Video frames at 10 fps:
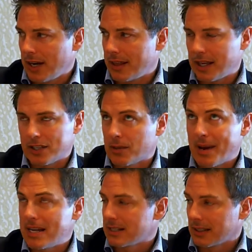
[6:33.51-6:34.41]
I think it's
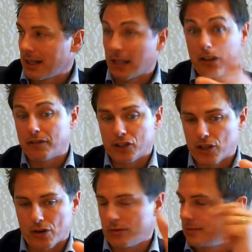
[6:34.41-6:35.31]
amazing and I love the show.